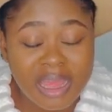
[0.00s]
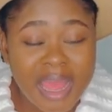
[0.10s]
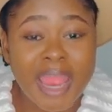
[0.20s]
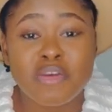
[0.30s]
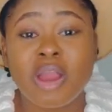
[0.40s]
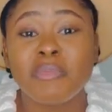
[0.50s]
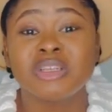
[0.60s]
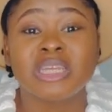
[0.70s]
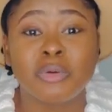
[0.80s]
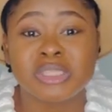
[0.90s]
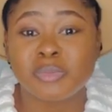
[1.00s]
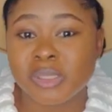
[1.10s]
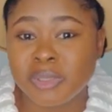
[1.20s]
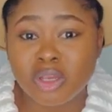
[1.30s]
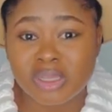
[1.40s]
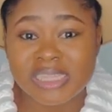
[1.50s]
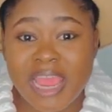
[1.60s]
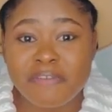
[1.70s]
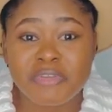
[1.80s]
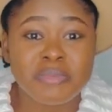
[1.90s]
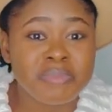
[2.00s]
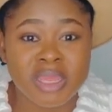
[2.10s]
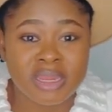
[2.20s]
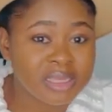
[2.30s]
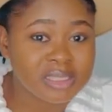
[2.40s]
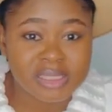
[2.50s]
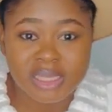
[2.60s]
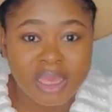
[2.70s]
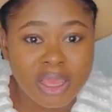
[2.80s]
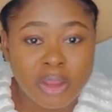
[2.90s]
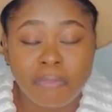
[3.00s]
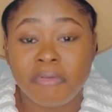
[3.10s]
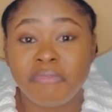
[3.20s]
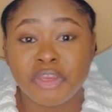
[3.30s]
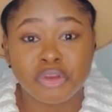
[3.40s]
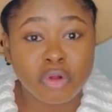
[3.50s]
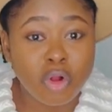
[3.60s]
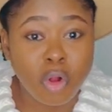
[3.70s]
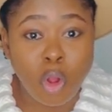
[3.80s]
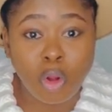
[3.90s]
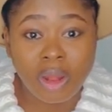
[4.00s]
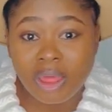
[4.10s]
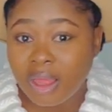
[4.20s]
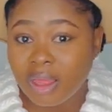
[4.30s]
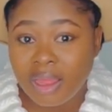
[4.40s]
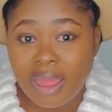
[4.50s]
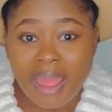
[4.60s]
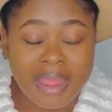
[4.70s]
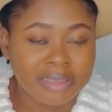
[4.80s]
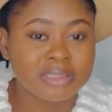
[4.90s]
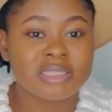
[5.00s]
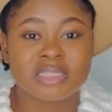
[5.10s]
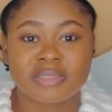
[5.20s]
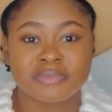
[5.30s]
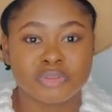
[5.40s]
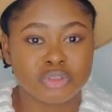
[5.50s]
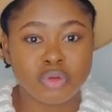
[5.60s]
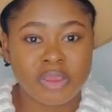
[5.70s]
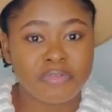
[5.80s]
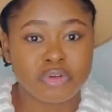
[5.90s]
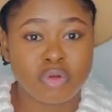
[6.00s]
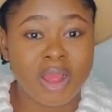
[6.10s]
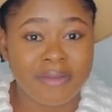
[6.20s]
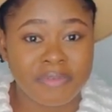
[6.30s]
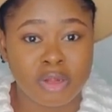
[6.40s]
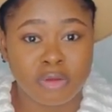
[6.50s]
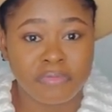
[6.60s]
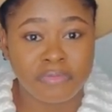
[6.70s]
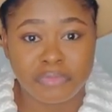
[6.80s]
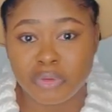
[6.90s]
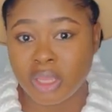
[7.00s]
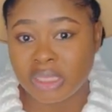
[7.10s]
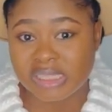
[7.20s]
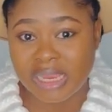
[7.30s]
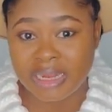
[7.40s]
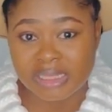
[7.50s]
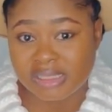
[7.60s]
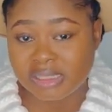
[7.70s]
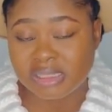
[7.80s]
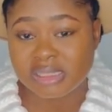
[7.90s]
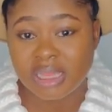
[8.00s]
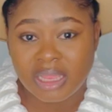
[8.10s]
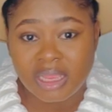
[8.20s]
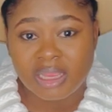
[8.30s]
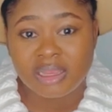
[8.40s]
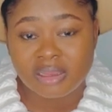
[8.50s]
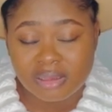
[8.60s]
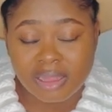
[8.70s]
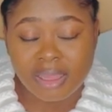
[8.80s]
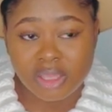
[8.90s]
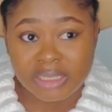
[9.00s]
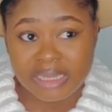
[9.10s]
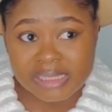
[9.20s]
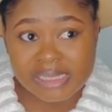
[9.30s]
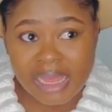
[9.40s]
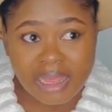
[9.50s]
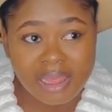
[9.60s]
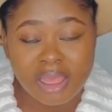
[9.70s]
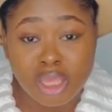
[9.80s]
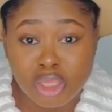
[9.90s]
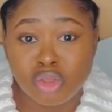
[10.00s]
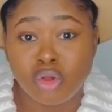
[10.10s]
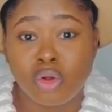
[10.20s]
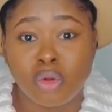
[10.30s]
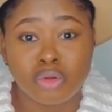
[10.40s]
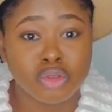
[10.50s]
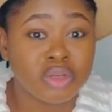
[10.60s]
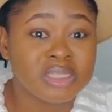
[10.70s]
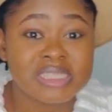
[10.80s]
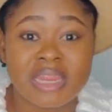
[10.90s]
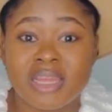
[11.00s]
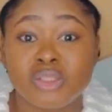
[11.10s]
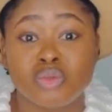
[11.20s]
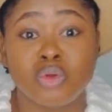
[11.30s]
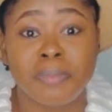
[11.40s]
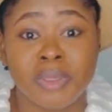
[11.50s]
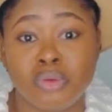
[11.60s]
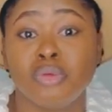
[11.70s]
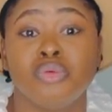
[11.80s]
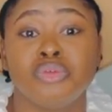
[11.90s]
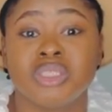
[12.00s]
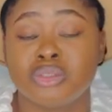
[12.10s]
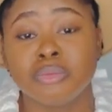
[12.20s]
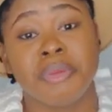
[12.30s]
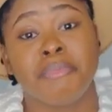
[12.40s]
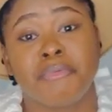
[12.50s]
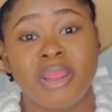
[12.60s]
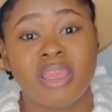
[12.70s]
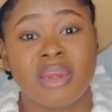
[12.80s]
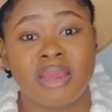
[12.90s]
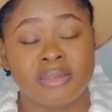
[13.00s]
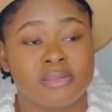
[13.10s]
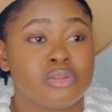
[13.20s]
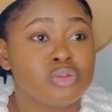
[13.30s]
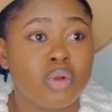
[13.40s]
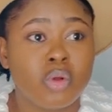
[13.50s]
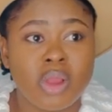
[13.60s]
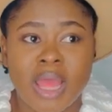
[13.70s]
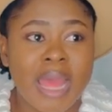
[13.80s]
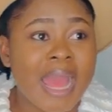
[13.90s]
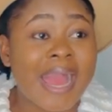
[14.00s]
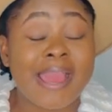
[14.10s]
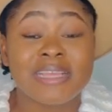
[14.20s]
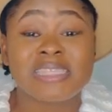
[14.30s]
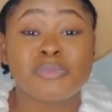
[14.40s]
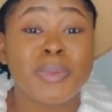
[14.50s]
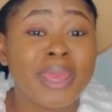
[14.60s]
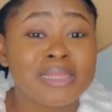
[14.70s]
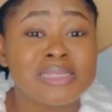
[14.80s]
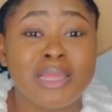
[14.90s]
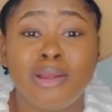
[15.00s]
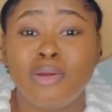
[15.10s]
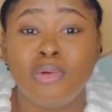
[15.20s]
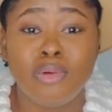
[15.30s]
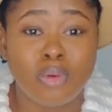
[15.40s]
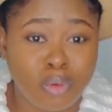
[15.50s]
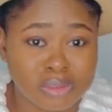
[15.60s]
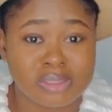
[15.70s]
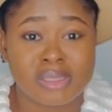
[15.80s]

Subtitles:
I know how much I was spending, because every minute with video call, and you know, if you don't have enough internet, like data, your internet will not be good, it will be breaking. And so I spent a lot.